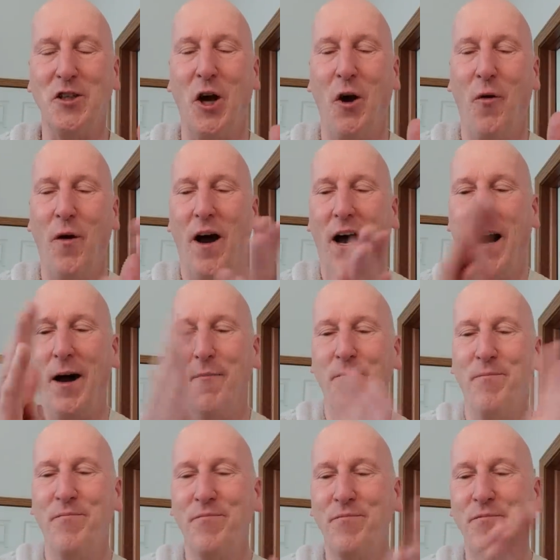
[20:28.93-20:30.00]
So
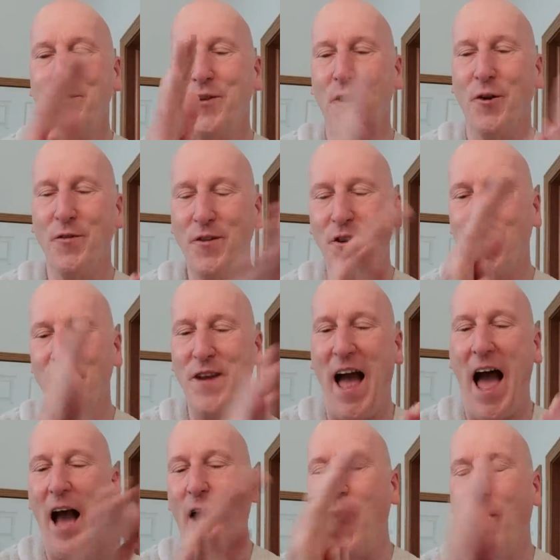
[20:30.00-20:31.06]
um, you're, you're
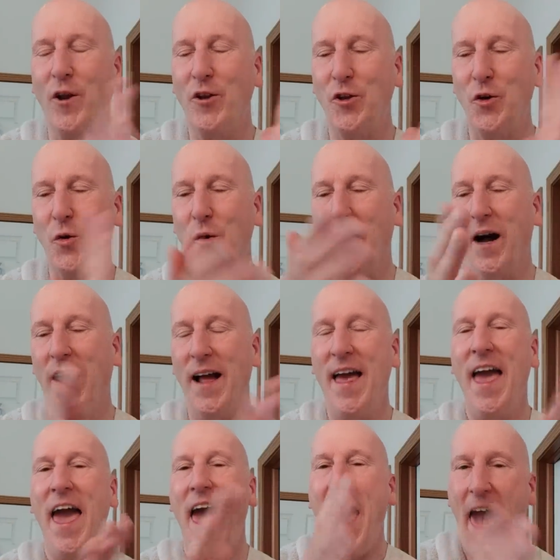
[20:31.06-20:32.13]
not going to uh,
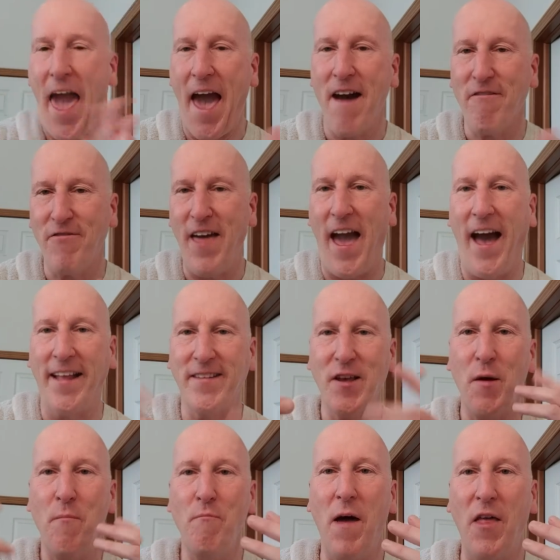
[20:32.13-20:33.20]
have
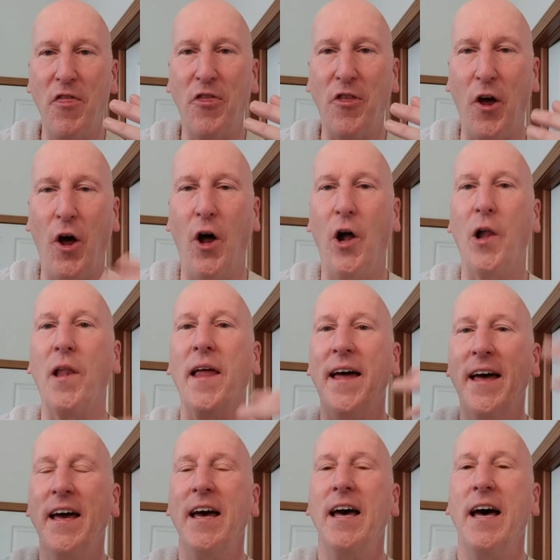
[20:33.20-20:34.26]
that
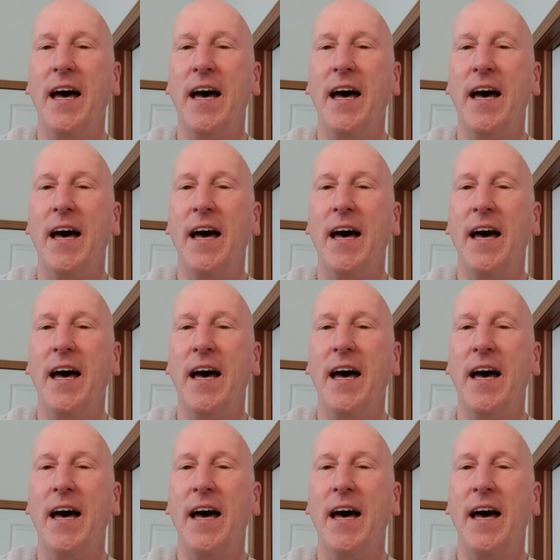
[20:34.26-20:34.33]
menthol